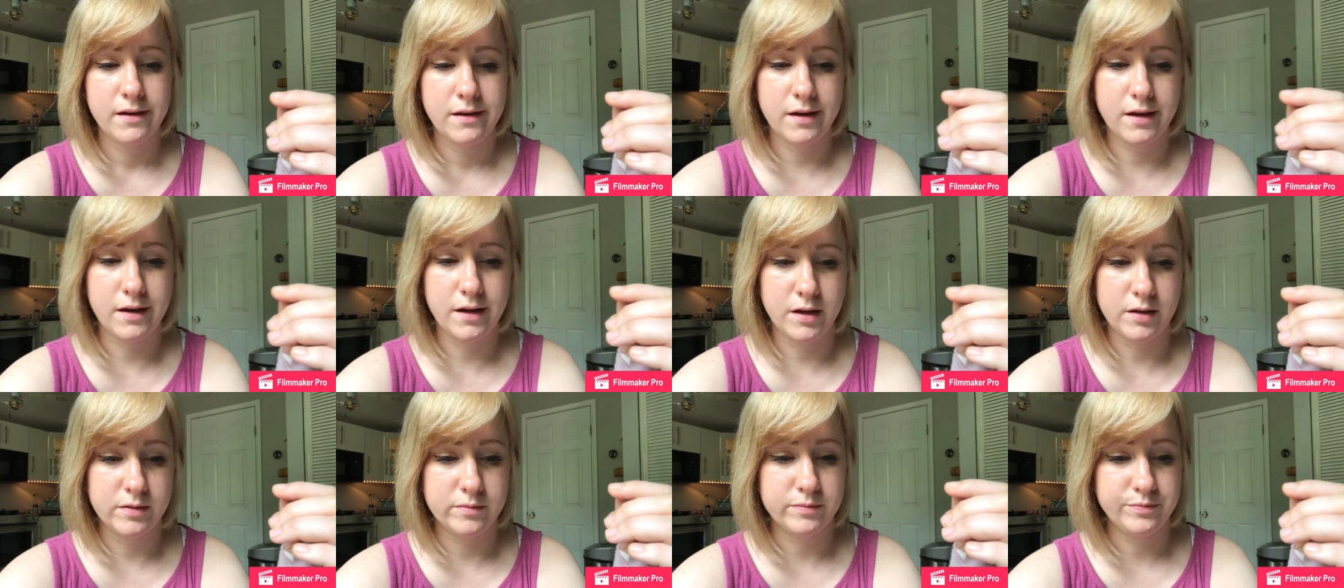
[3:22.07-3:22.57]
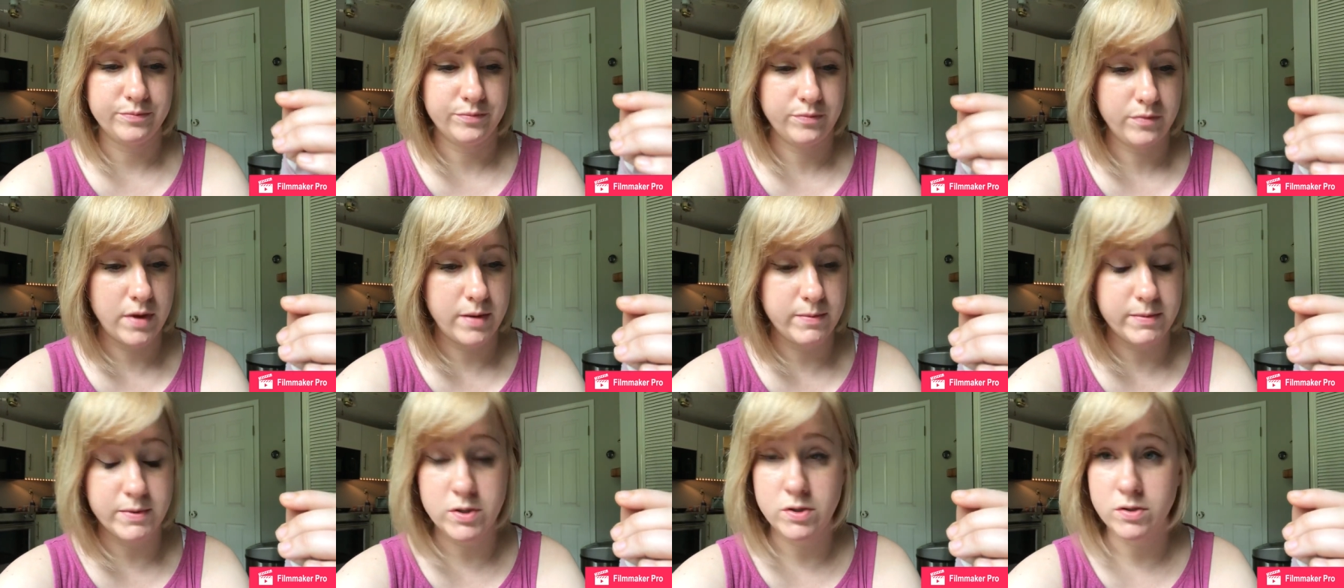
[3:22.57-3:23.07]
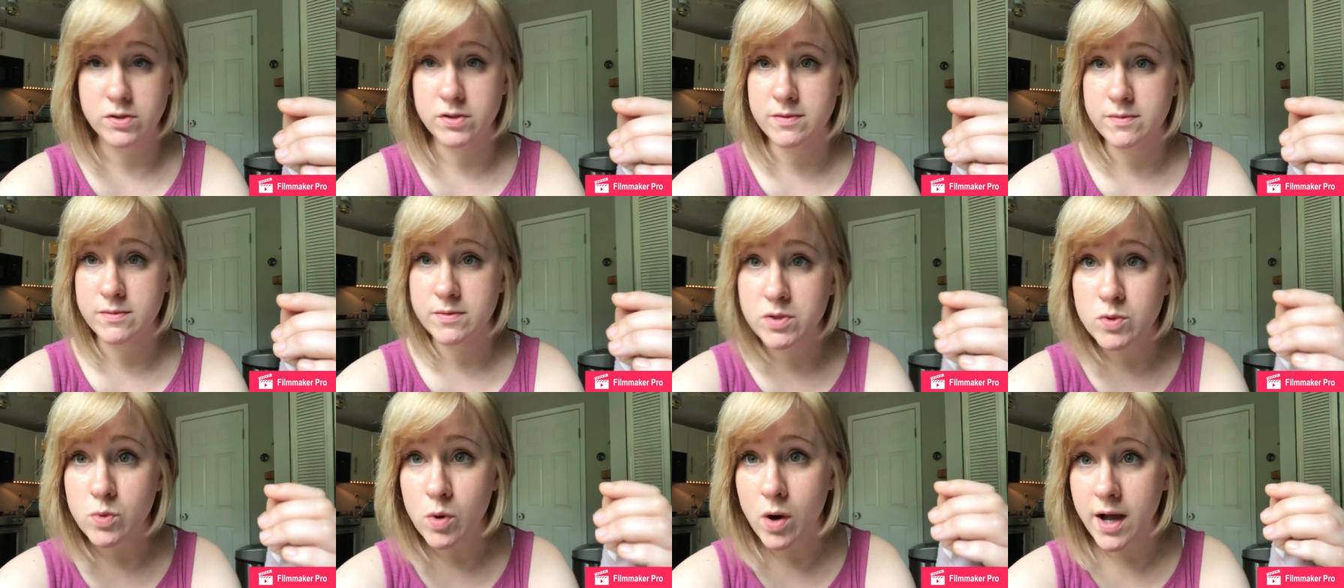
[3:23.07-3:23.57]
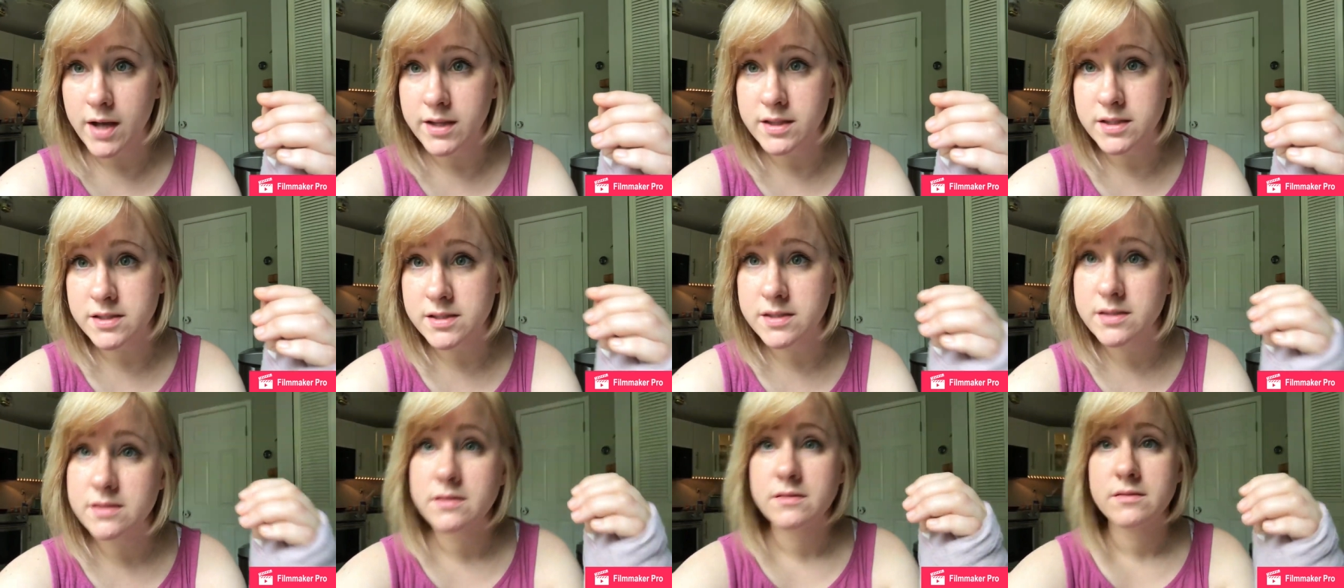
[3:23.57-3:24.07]
maybe do some
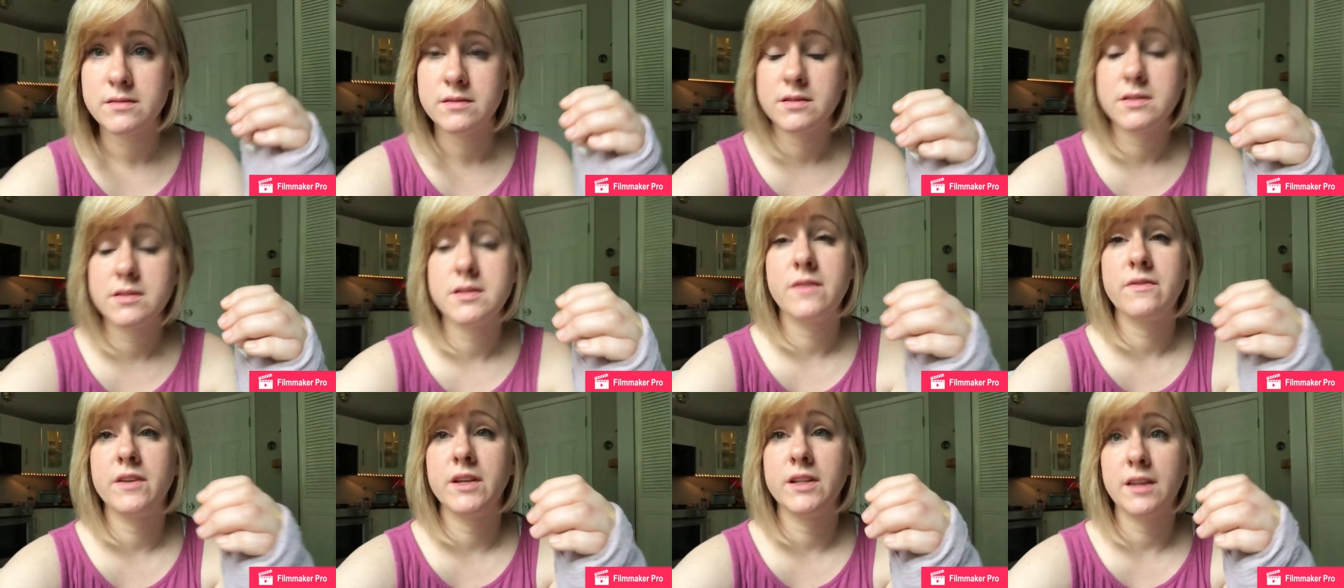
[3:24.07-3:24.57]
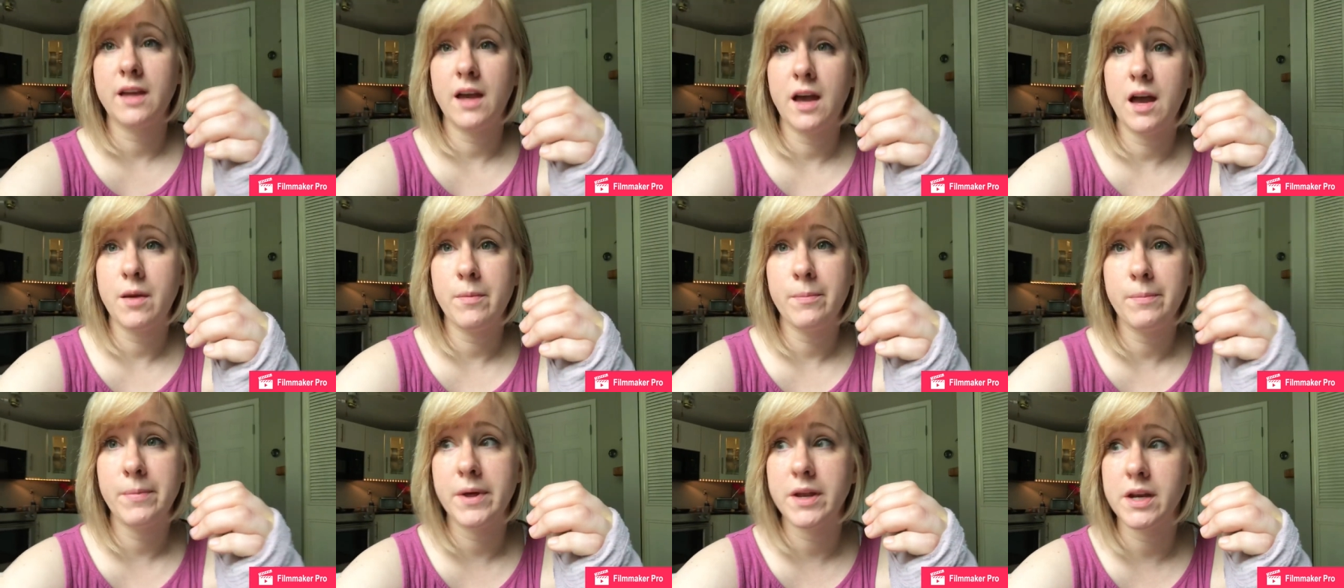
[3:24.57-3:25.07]
squats, stuff like that.